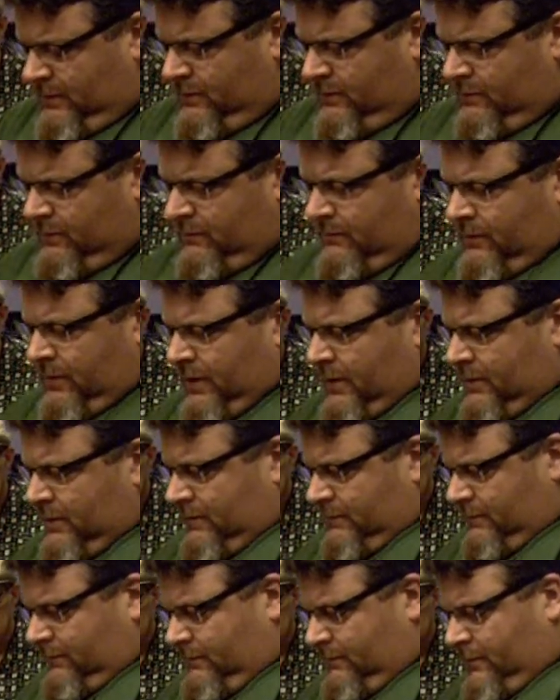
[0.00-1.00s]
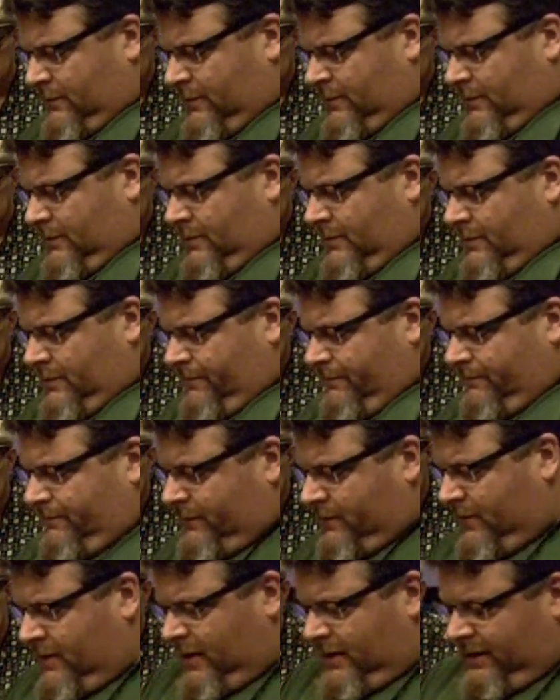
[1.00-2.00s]
doesn't want.
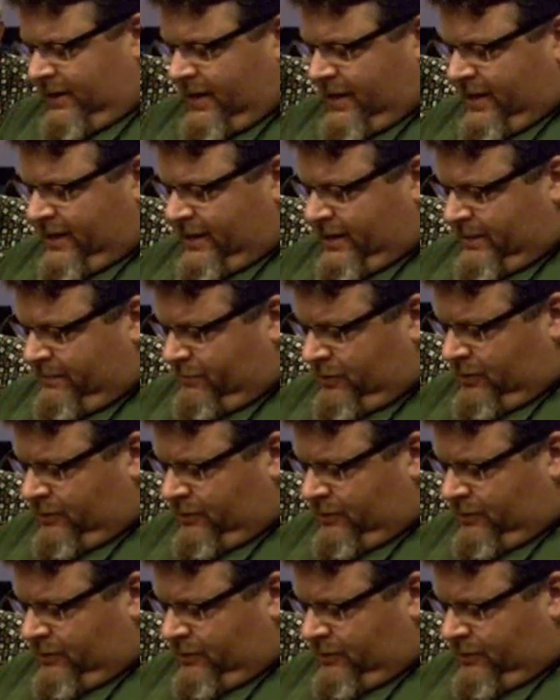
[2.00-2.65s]
It's not lined up